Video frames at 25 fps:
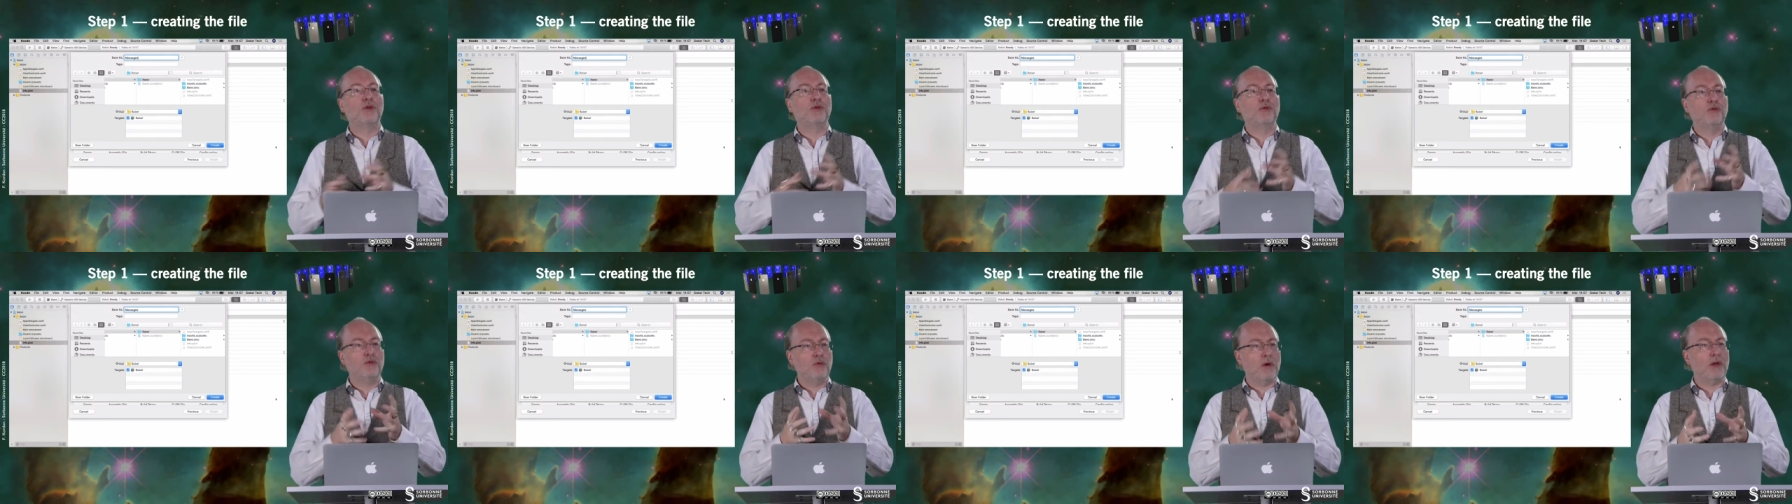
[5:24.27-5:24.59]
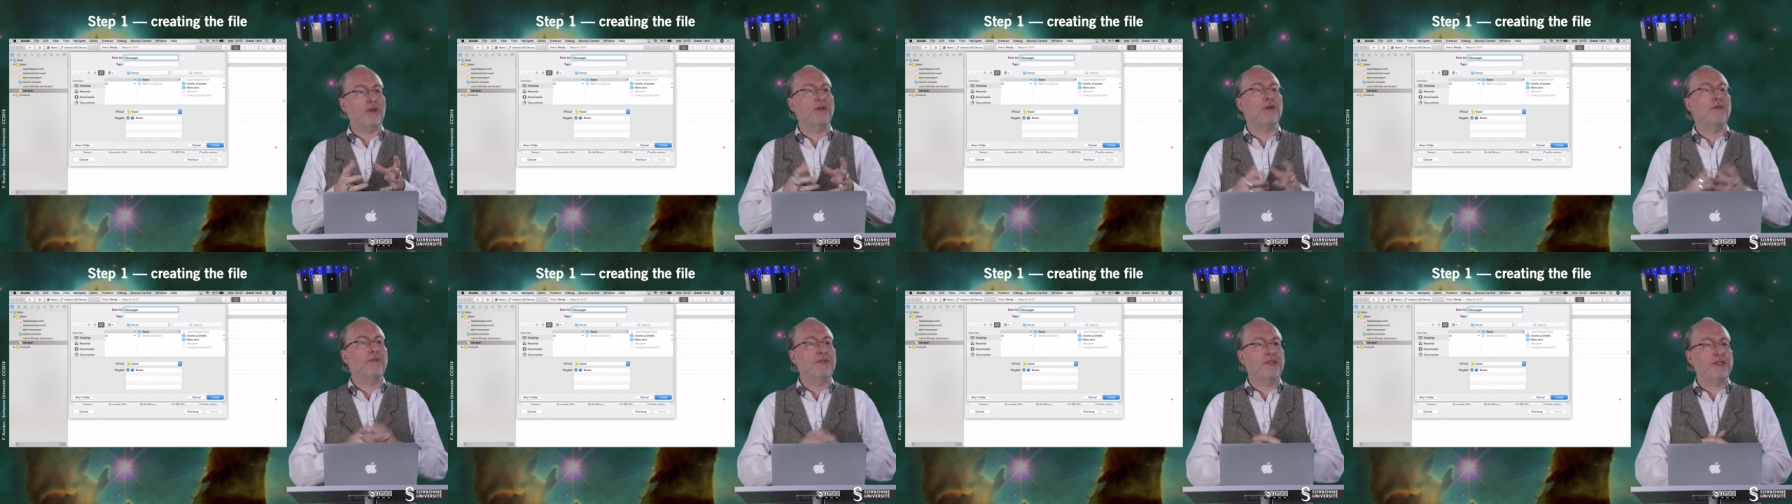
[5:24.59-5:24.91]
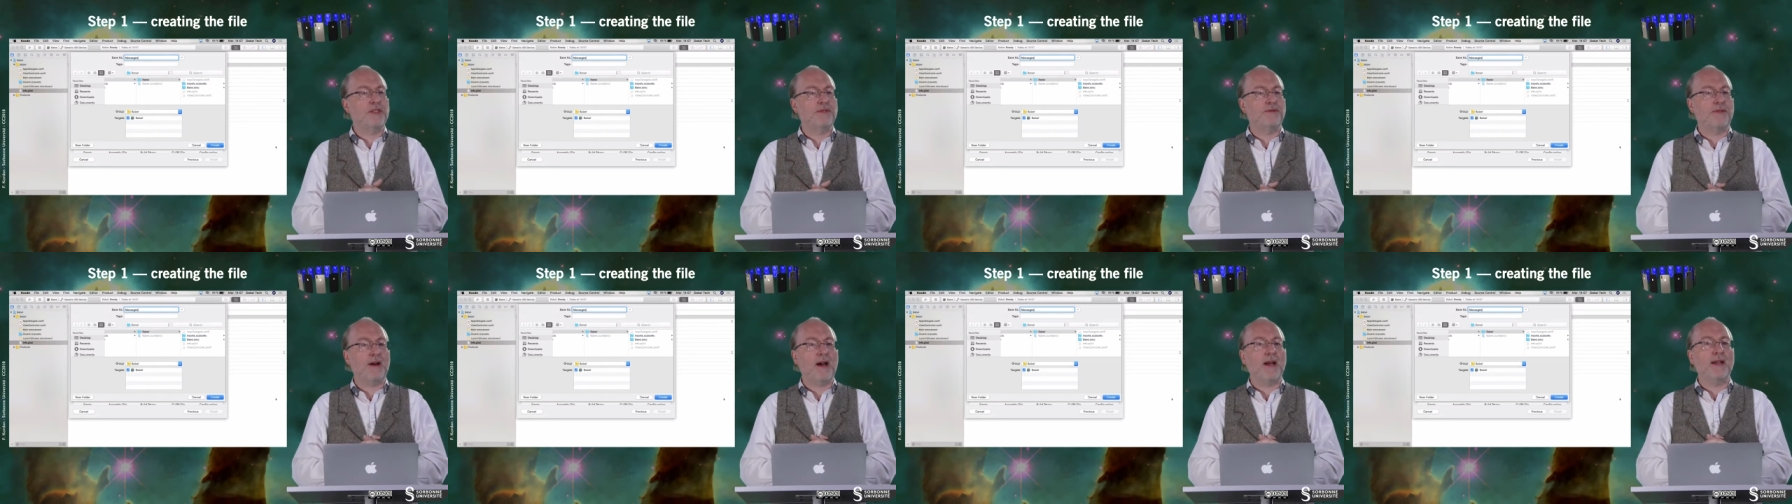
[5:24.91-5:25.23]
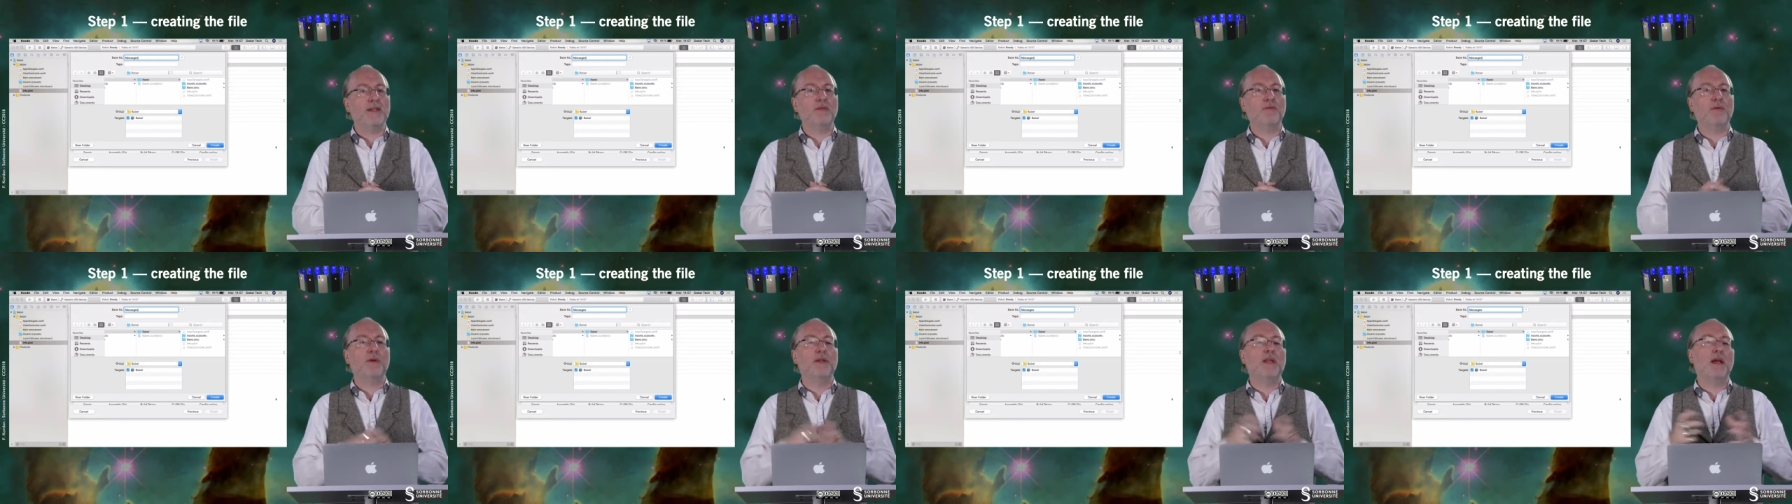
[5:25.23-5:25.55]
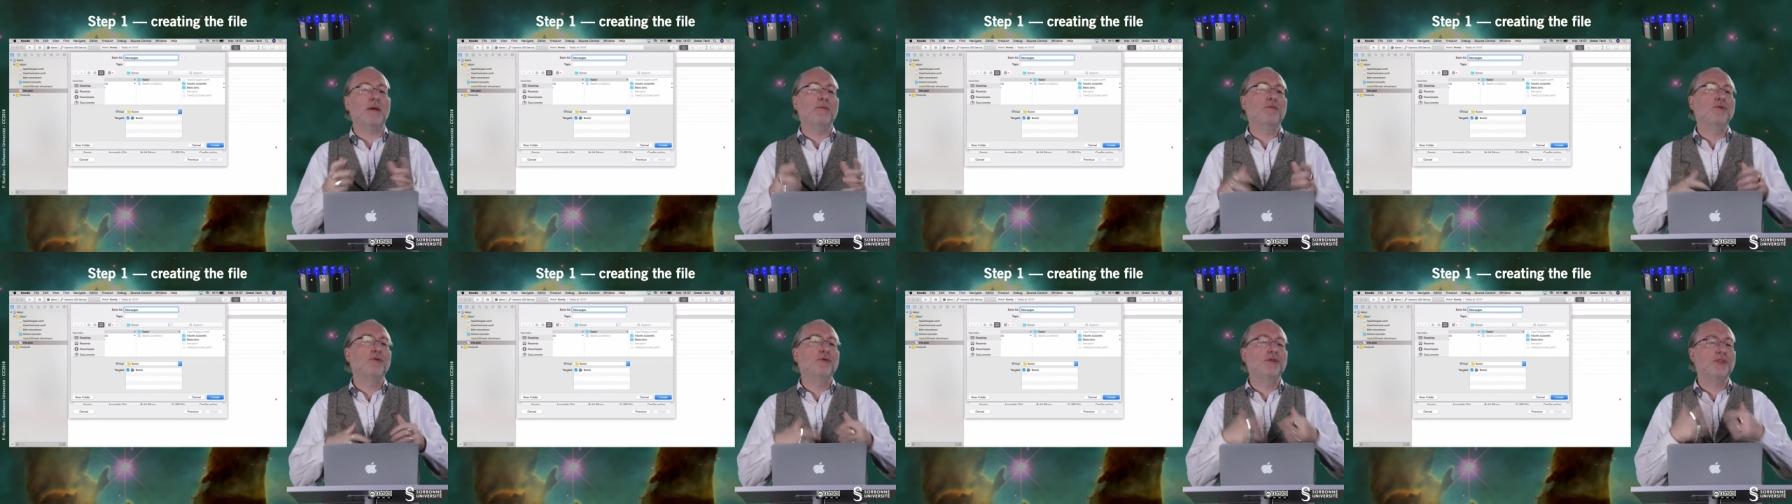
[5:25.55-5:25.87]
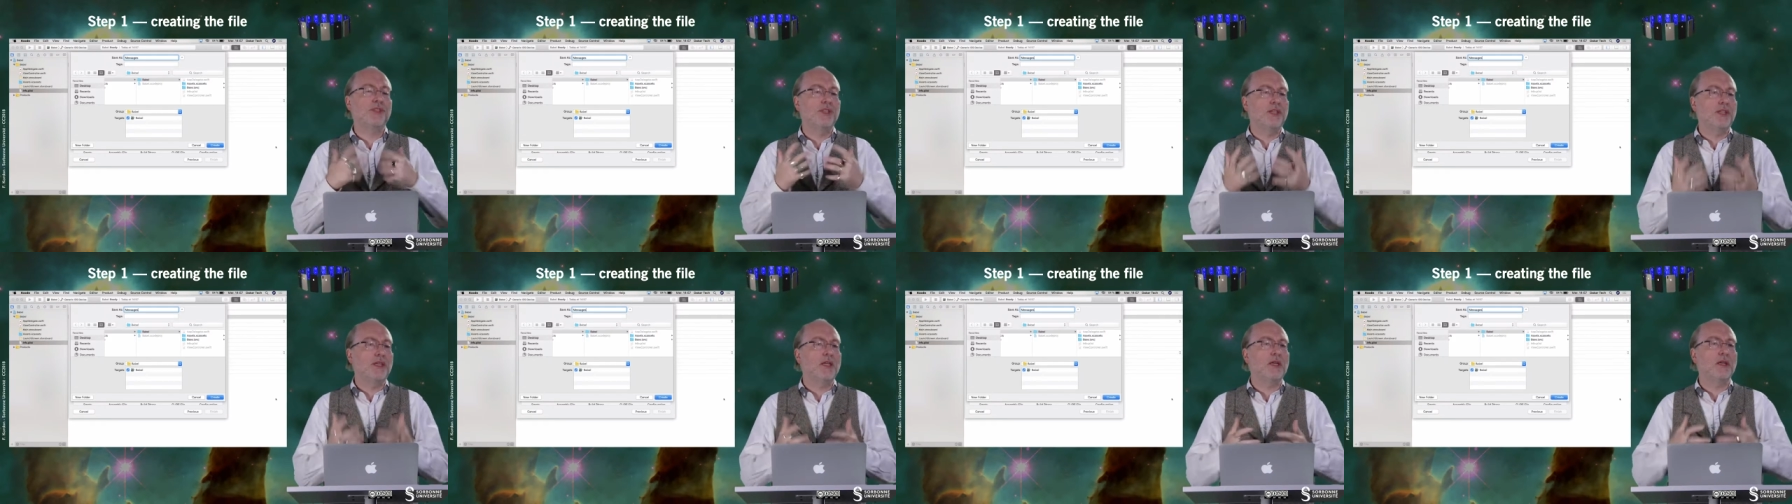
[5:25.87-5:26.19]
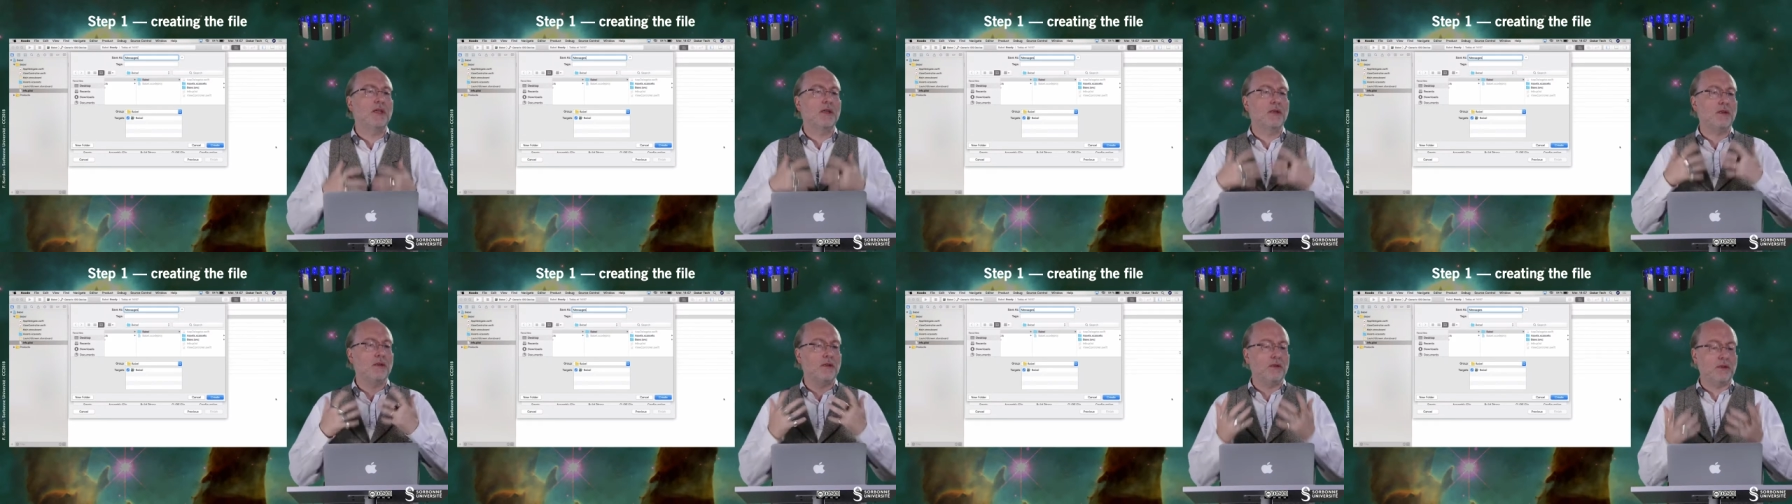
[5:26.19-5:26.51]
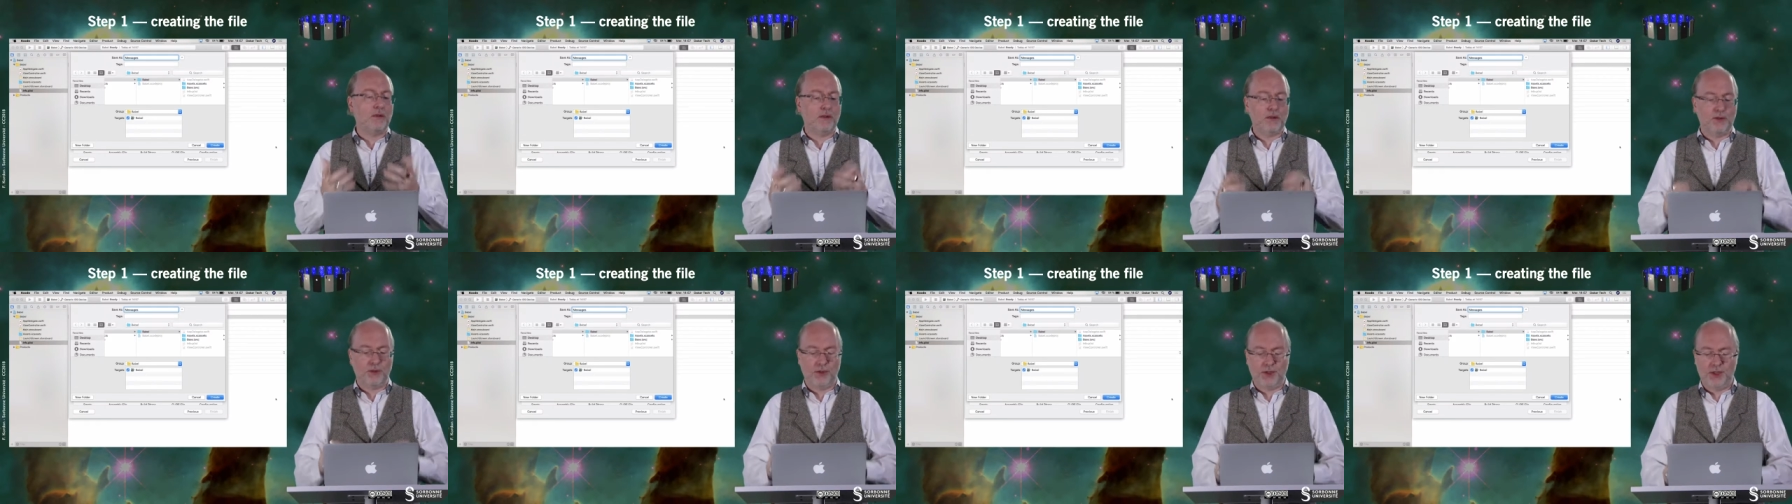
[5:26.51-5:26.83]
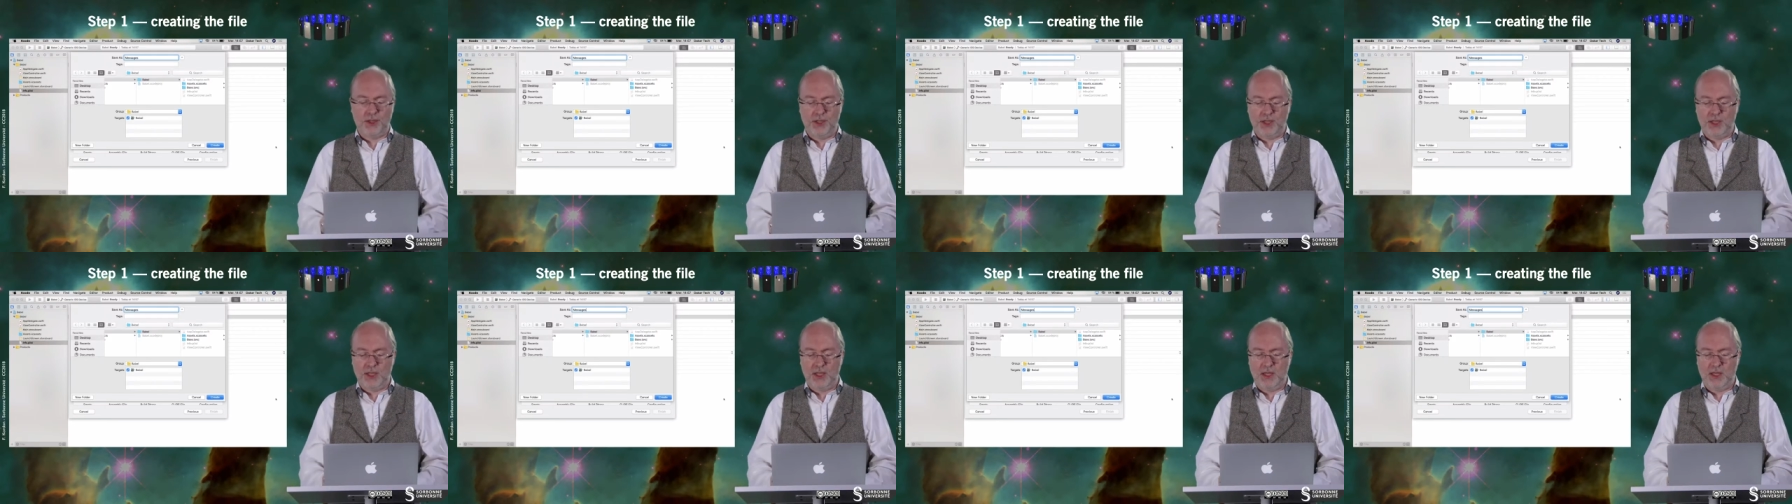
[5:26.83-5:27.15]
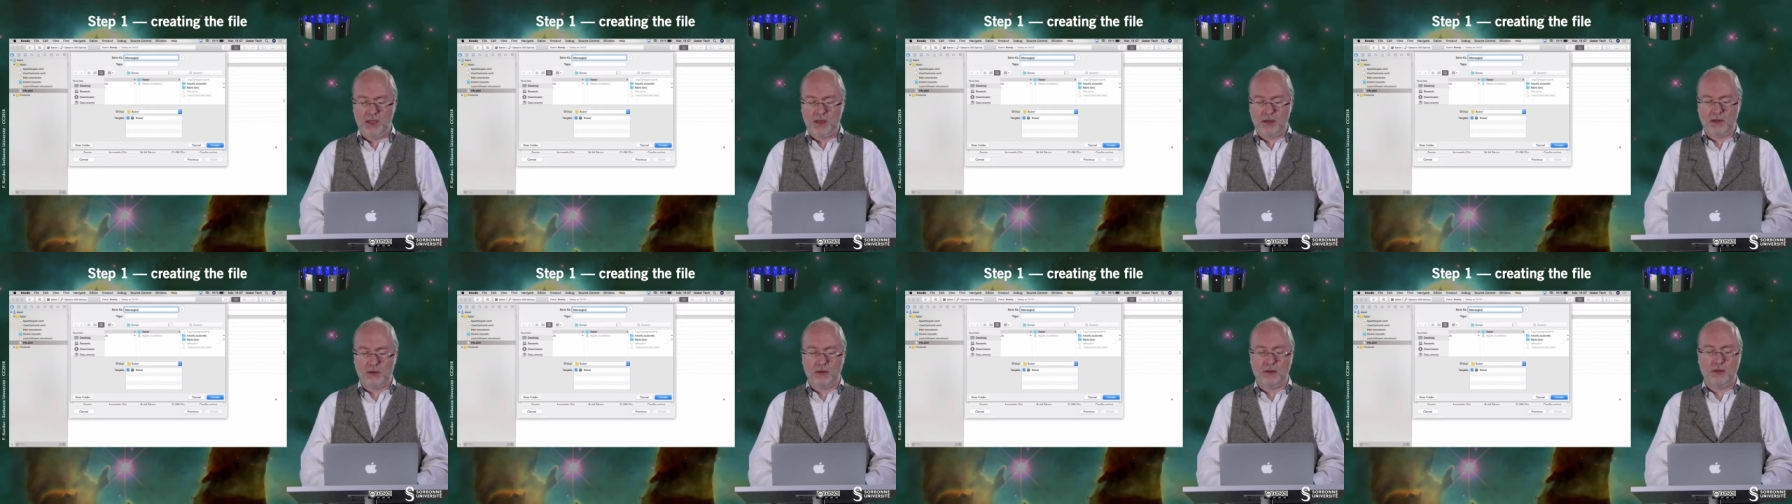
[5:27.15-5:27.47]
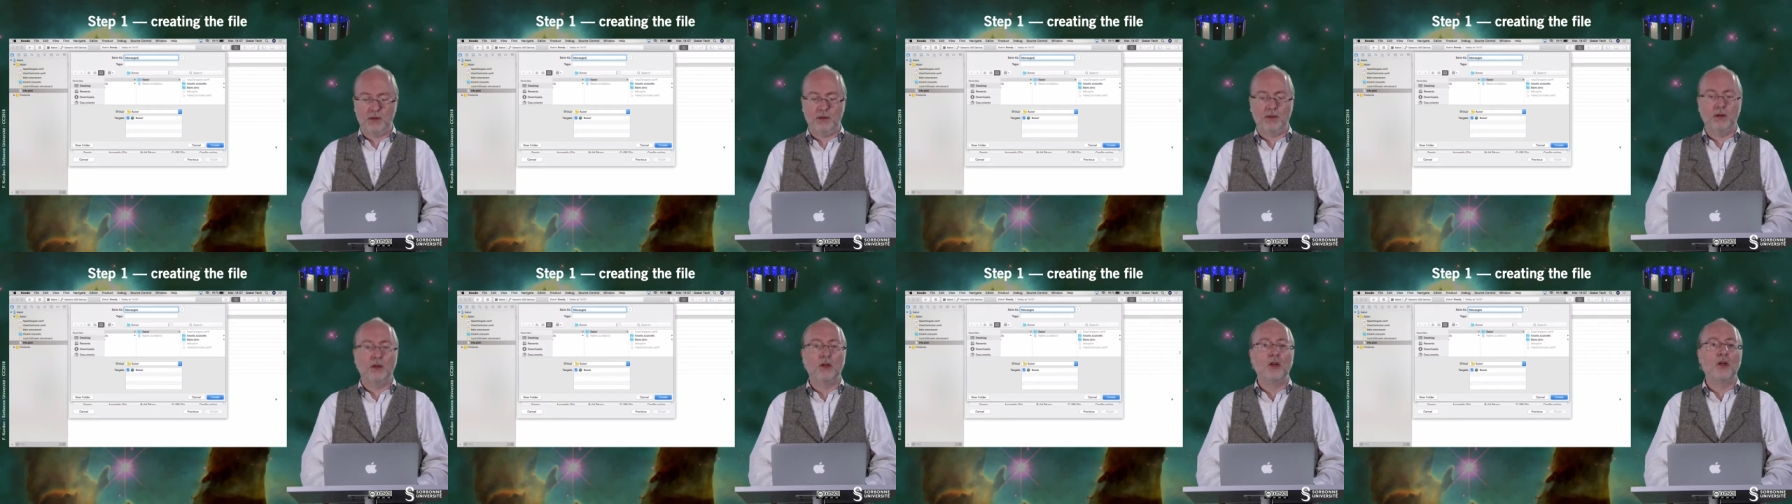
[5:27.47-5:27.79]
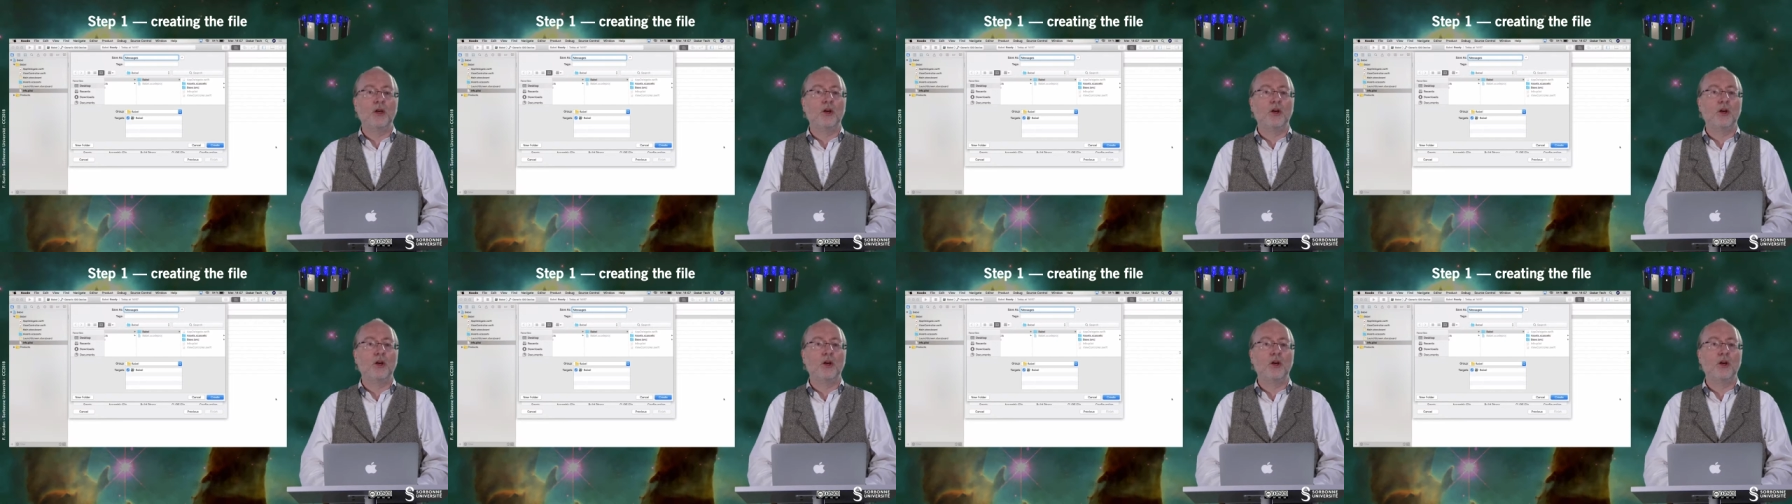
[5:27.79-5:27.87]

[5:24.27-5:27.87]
to one of these files when I'm using uh, the uh,